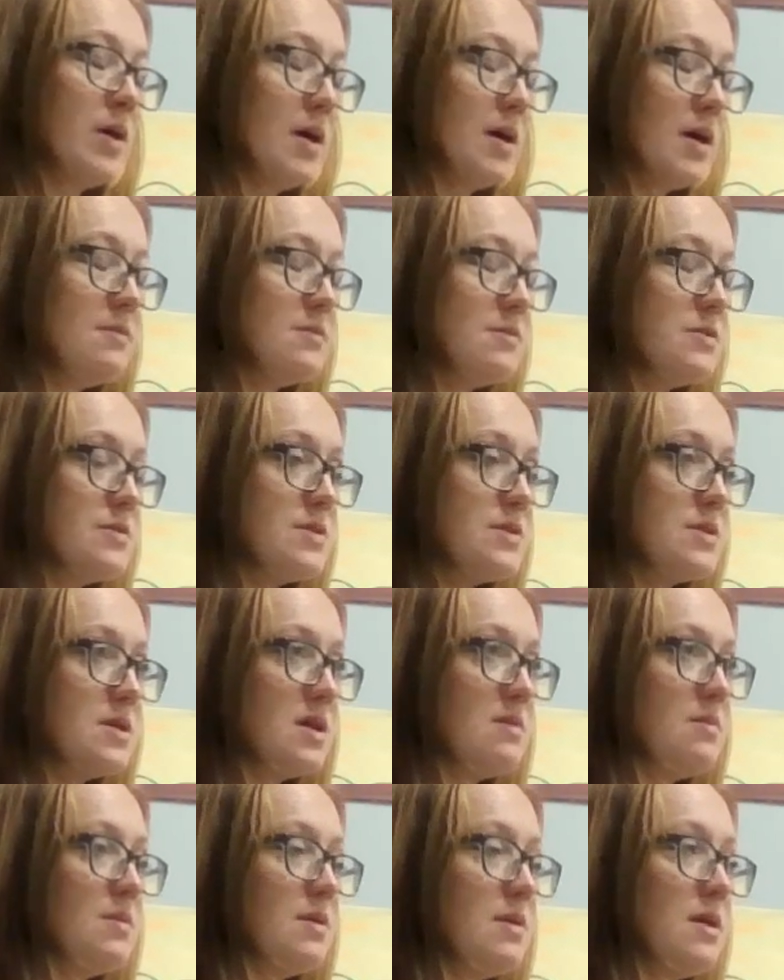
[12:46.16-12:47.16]
Okay, so
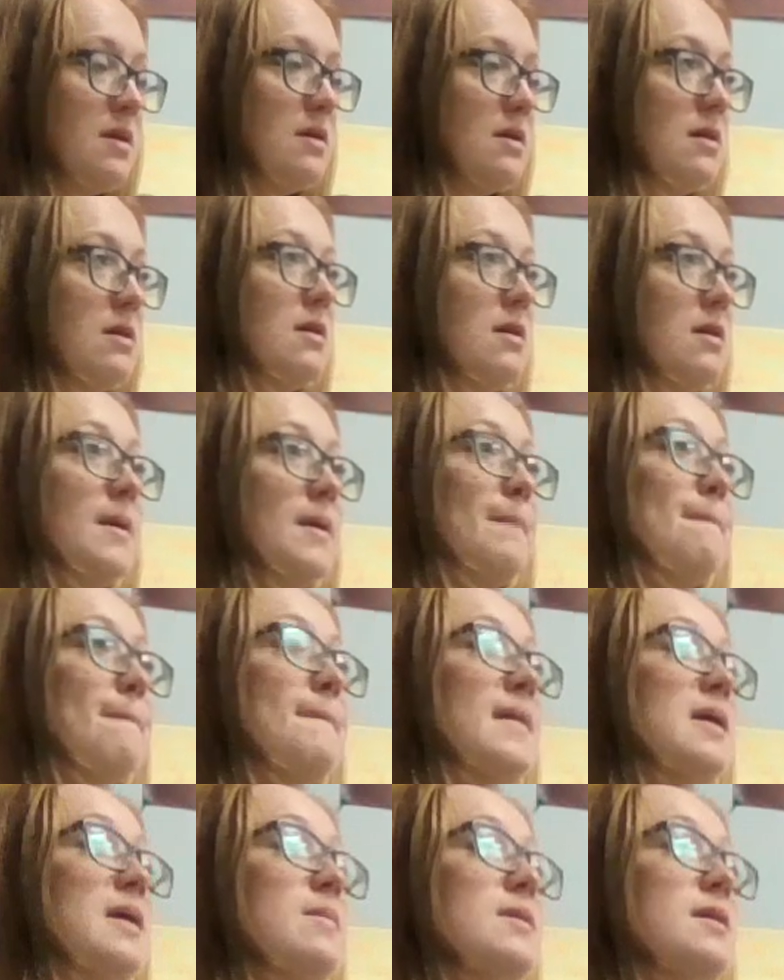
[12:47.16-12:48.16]
escaping.
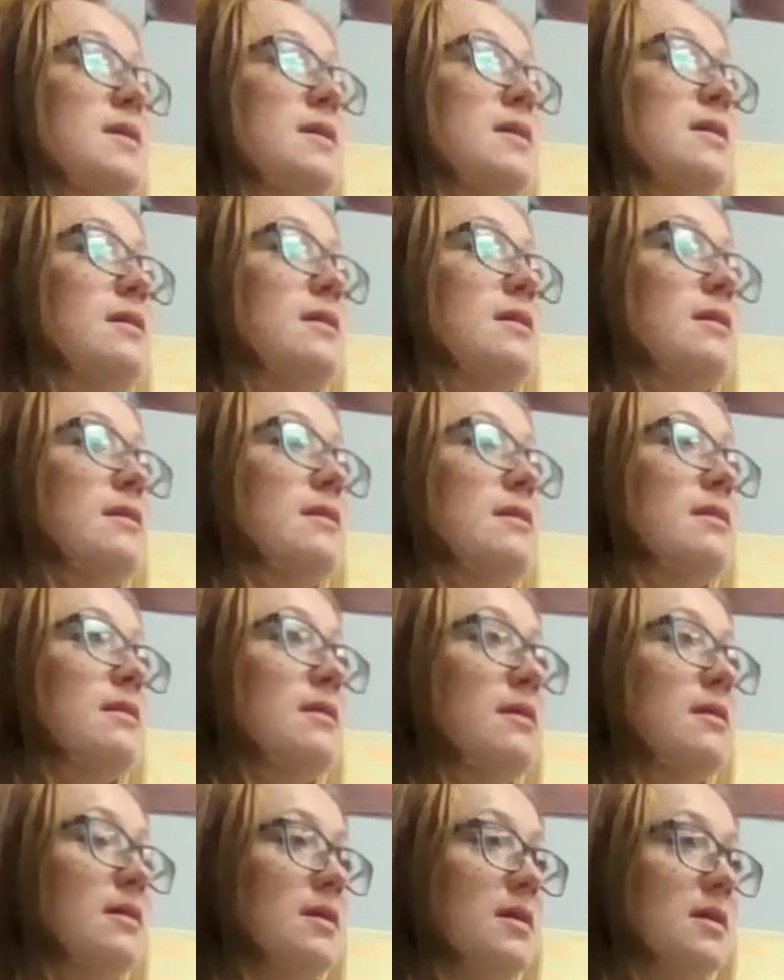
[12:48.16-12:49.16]
Maybe
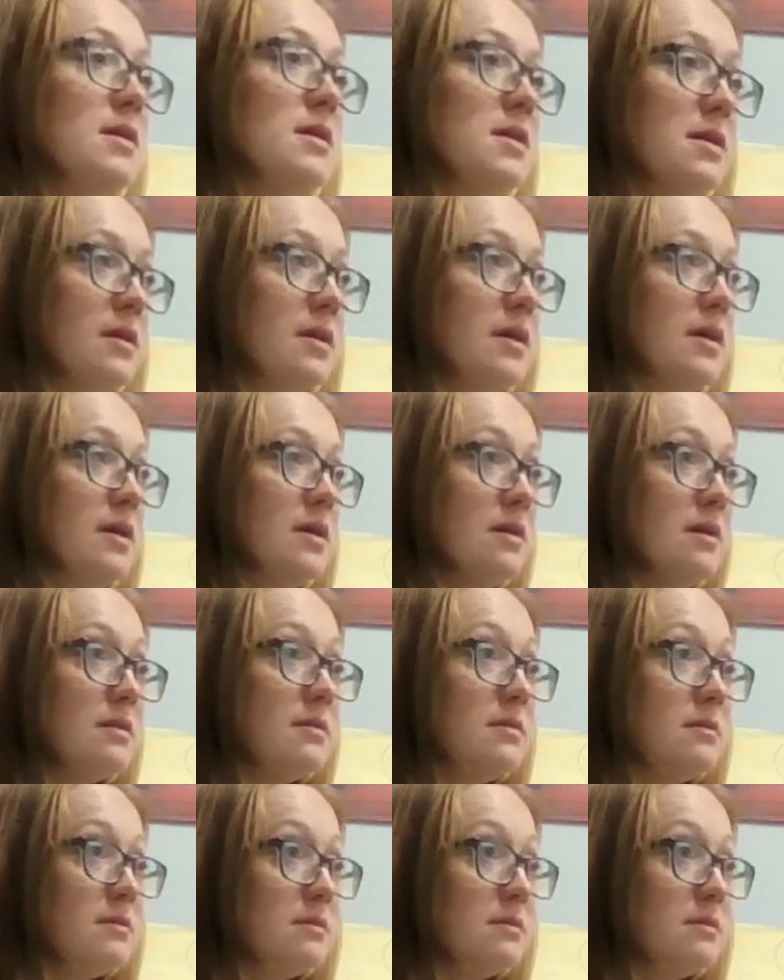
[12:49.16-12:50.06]
healing.